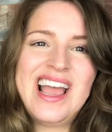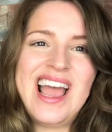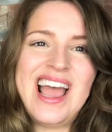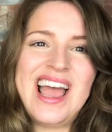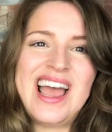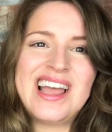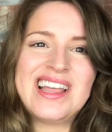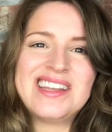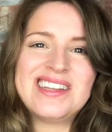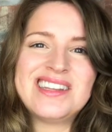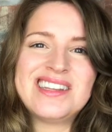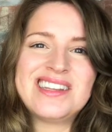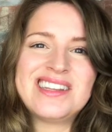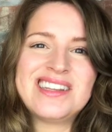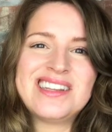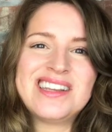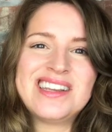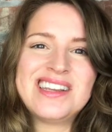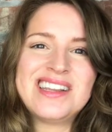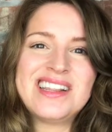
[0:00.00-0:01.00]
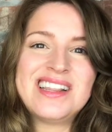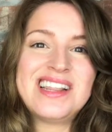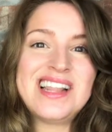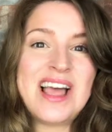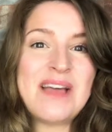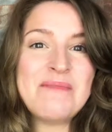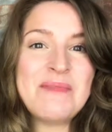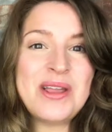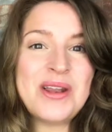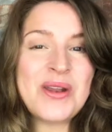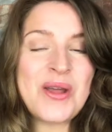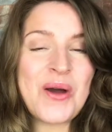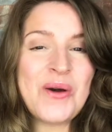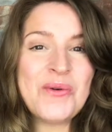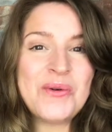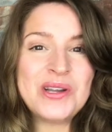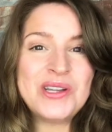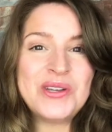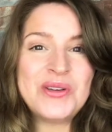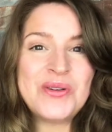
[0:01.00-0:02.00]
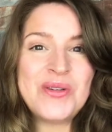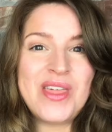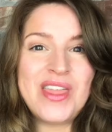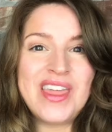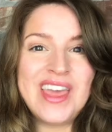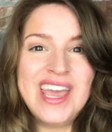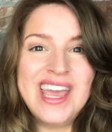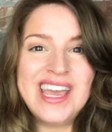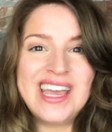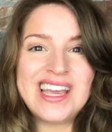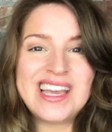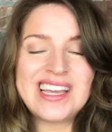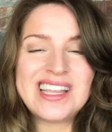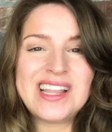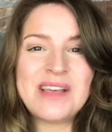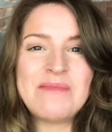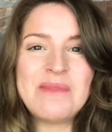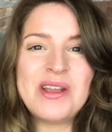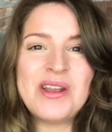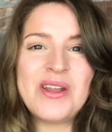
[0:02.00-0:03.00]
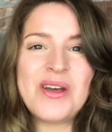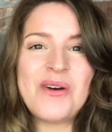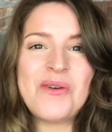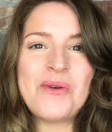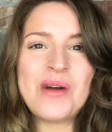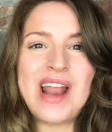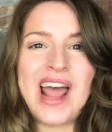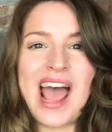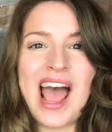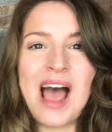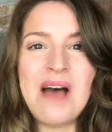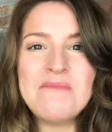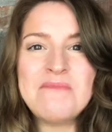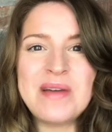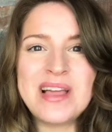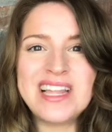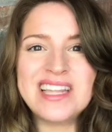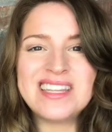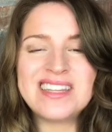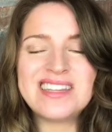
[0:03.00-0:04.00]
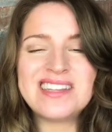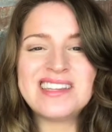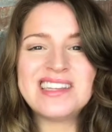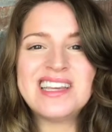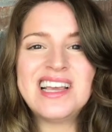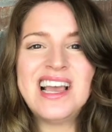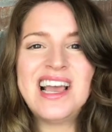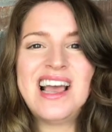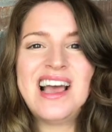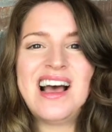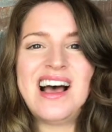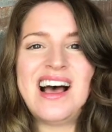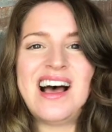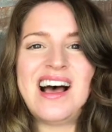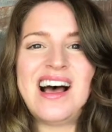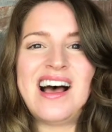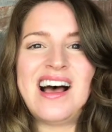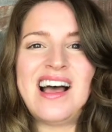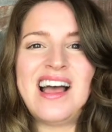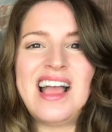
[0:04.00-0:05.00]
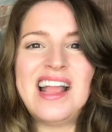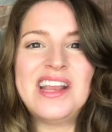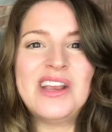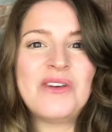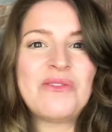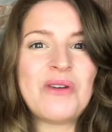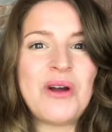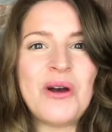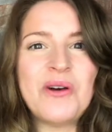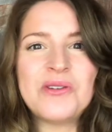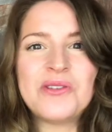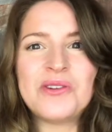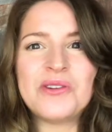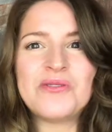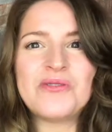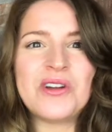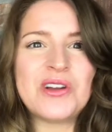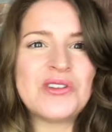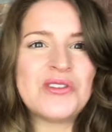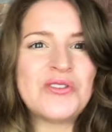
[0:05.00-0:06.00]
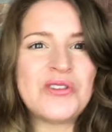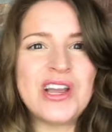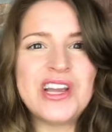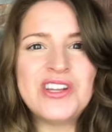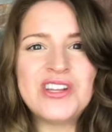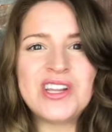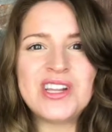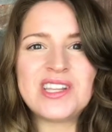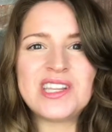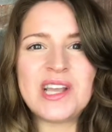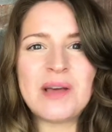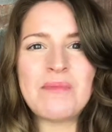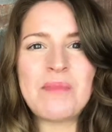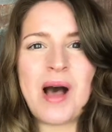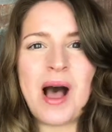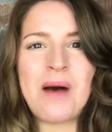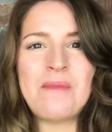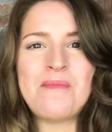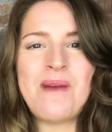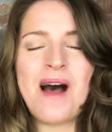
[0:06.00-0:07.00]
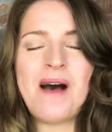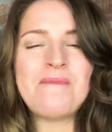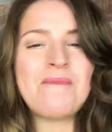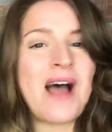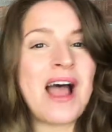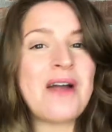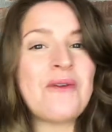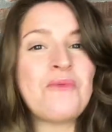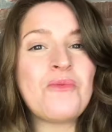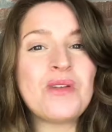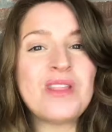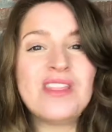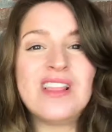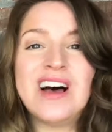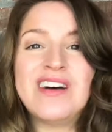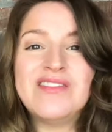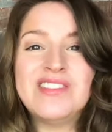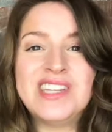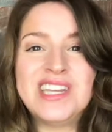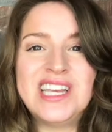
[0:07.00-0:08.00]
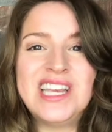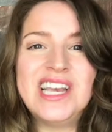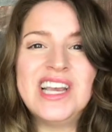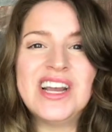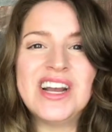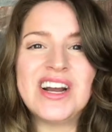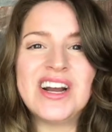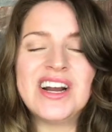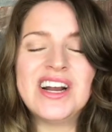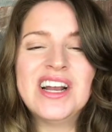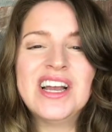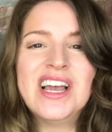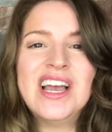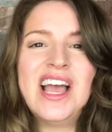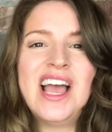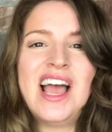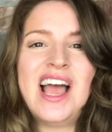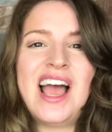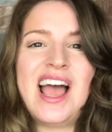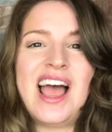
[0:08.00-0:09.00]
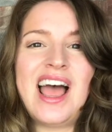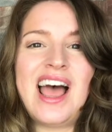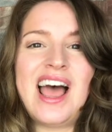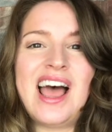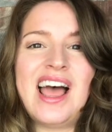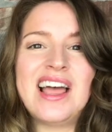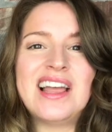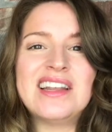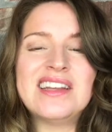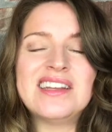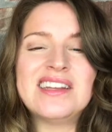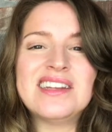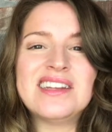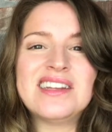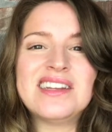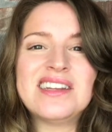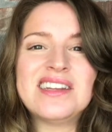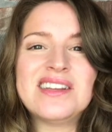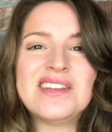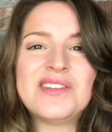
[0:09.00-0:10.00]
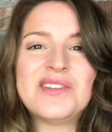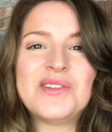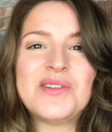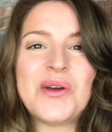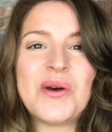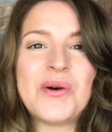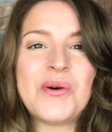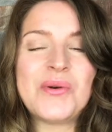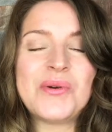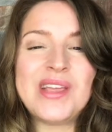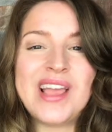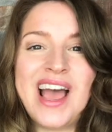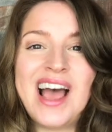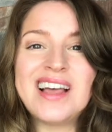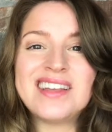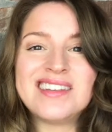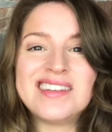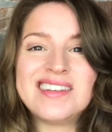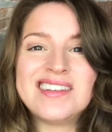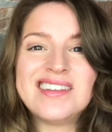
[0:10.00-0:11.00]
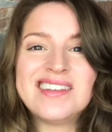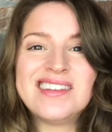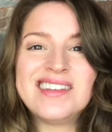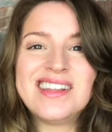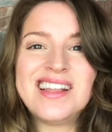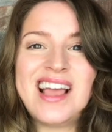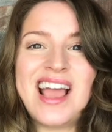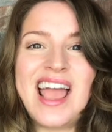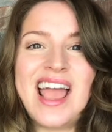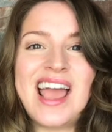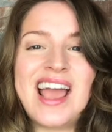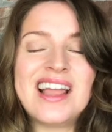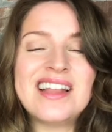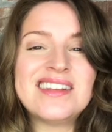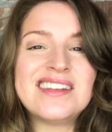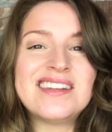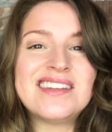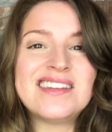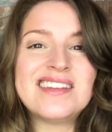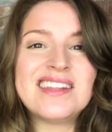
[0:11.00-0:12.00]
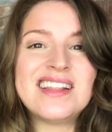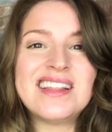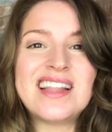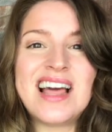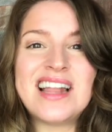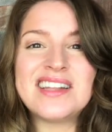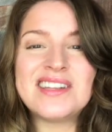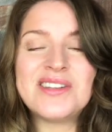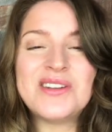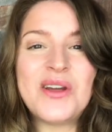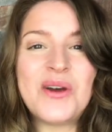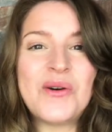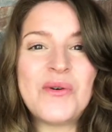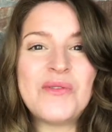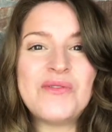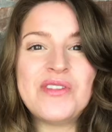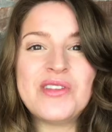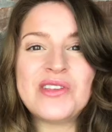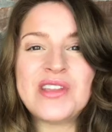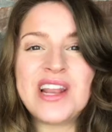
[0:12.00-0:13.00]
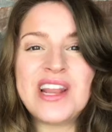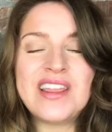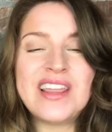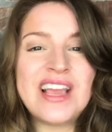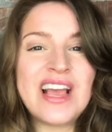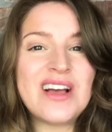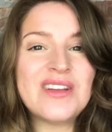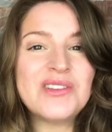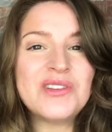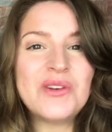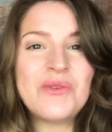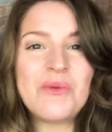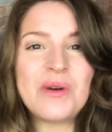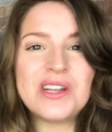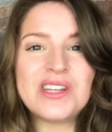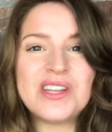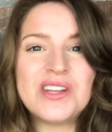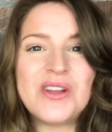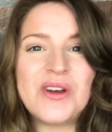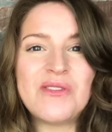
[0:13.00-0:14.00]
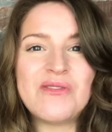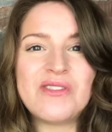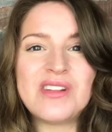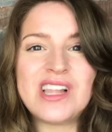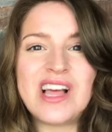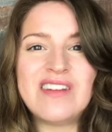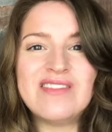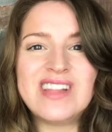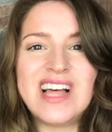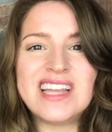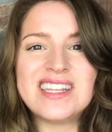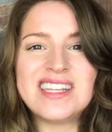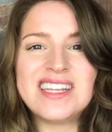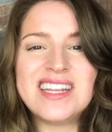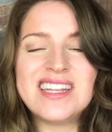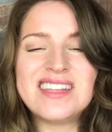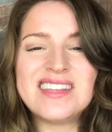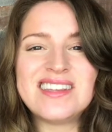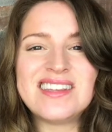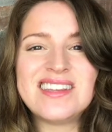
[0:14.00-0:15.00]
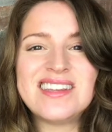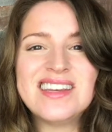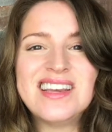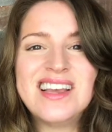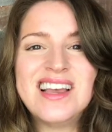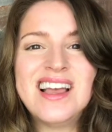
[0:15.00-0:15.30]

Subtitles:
And let me know what you think. Let me know what happens. Any growth or frustrations that pop up, I would love to hear. And so, yes. And let us know if there's anything else you want to know for love lessons.